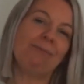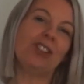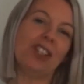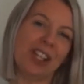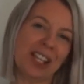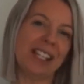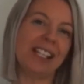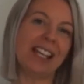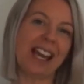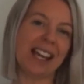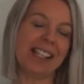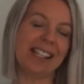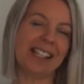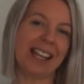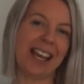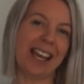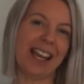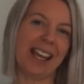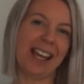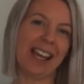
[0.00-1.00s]

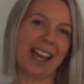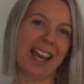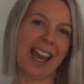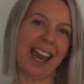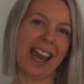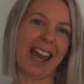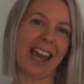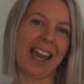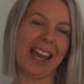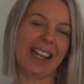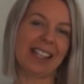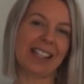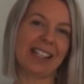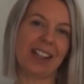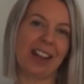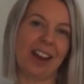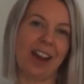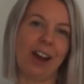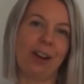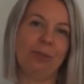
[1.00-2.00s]
GCSE
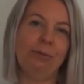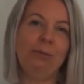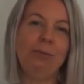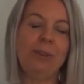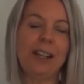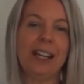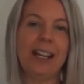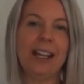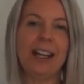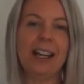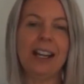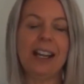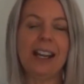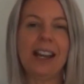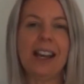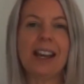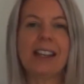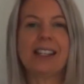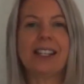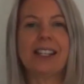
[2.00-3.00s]
is a
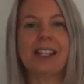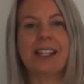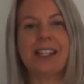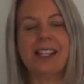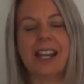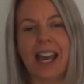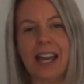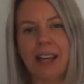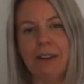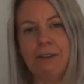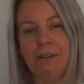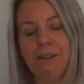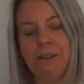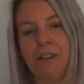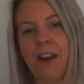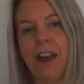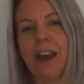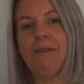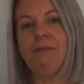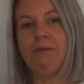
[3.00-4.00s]
really safe
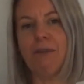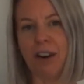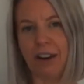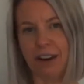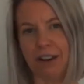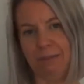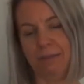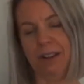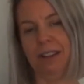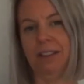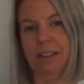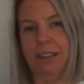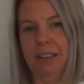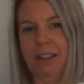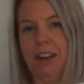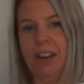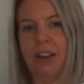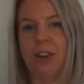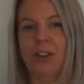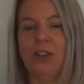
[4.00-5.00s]

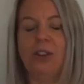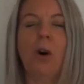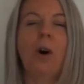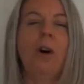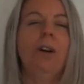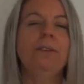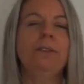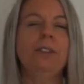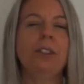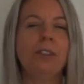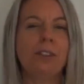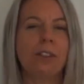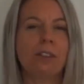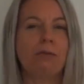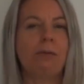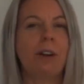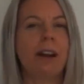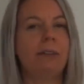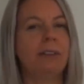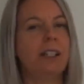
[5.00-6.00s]
environment because you're often
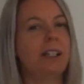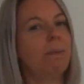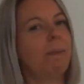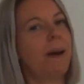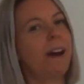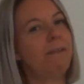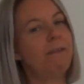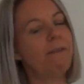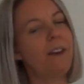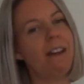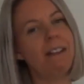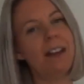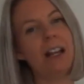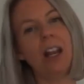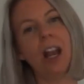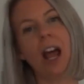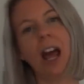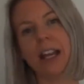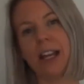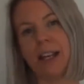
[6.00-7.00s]
surrounded by
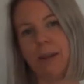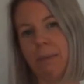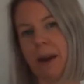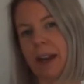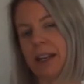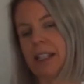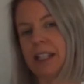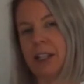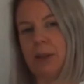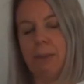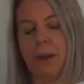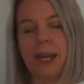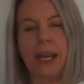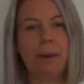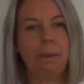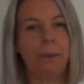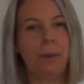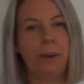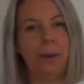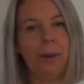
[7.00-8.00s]
very like-minded
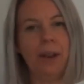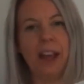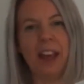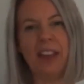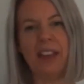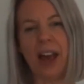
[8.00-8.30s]
people